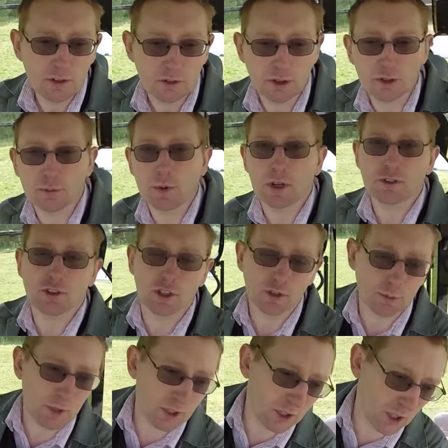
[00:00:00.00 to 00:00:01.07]
since, since
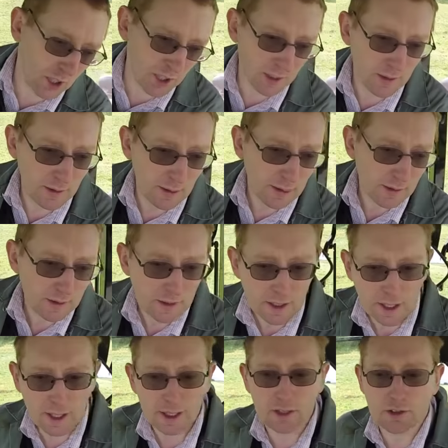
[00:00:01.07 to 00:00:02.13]
Monday,
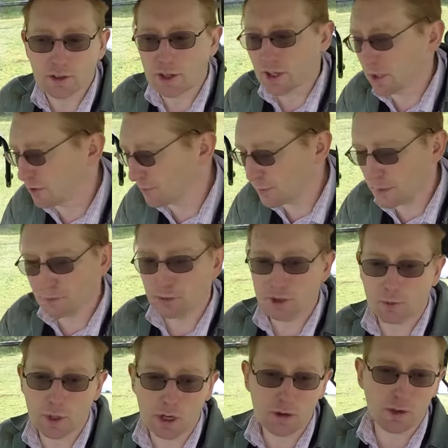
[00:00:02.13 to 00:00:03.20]
and uh, it's been
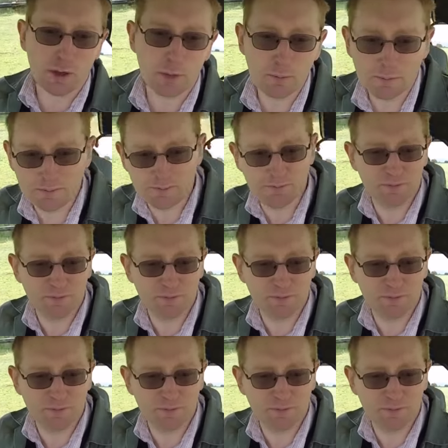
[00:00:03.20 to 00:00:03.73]
very welcome